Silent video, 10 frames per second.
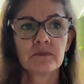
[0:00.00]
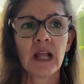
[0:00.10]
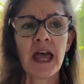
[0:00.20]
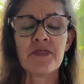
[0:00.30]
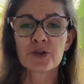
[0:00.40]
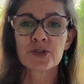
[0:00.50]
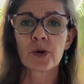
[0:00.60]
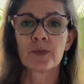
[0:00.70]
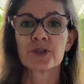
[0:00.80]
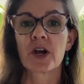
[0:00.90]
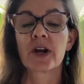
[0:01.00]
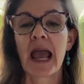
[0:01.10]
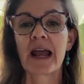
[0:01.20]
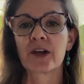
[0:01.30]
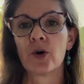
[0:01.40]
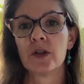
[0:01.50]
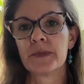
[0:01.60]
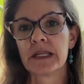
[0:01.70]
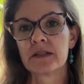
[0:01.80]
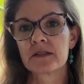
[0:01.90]
And those hormones are
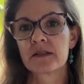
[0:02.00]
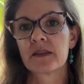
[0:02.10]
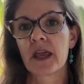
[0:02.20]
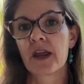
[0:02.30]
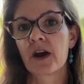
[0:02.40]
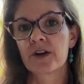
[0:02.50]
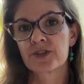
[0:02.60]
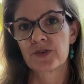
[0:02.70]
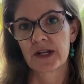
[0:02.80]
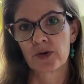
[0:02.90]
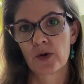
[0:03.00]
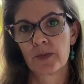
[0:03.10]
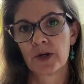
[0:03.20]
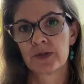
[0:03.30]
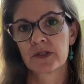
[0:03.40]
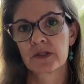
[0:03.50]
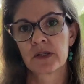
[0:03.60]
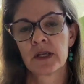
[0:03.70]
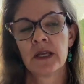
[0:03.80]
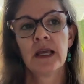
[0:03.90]
catecholamines. They are stress hormones.
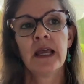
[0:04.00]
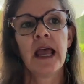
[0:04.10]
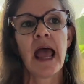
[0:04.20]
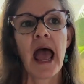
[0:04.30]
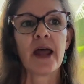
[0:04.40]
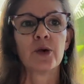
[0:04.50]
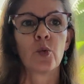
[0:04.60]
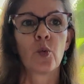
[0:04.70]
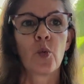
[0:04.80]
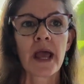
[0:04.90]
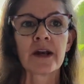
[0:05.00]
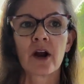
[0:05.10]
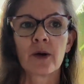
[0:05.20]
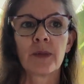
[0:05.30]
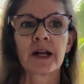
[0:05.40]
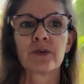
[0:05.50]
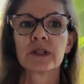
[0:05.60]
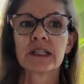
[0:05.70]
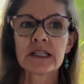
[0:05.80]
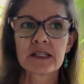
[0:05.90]
And when our body
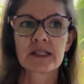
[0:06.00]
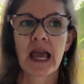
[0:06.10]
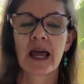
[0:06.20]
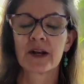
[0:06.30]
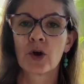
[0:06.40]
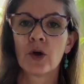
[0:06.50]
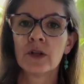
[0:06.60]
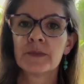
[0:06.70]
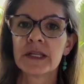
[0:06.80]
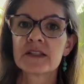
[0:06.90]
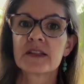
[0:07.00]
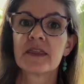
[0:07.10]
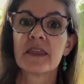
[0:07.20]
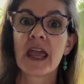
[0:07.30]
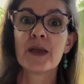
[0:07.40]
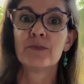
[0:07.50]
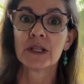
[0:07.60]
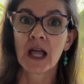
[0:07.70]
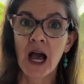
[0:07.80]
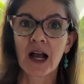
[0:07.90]
releases catecholamines, they
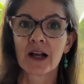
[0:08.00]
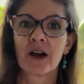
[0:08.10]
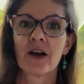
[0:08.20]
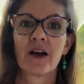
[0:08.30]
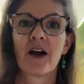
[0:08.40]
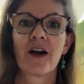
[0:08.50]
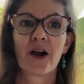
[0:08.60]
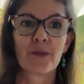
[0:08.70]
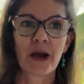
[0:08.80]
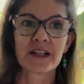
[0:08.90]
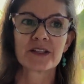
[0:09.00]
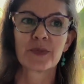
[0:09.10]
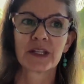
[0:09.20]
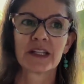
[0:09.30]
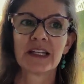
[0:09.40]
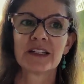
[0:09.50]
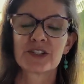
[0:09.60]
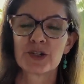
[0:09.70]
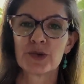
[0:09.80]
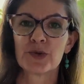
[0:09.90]
block our body's ability
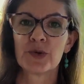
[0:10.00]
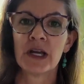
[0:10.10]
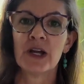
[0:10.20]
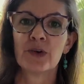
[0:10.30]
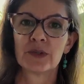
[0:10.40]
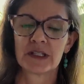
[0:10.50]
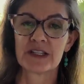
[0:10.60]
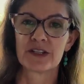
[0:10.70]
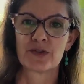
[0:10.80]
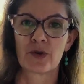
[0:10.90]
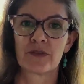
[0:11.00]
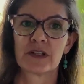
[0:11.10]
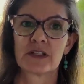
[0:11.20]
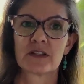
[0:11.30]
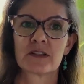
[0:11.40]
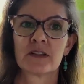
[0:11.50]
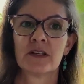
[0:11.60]
to release endorphins.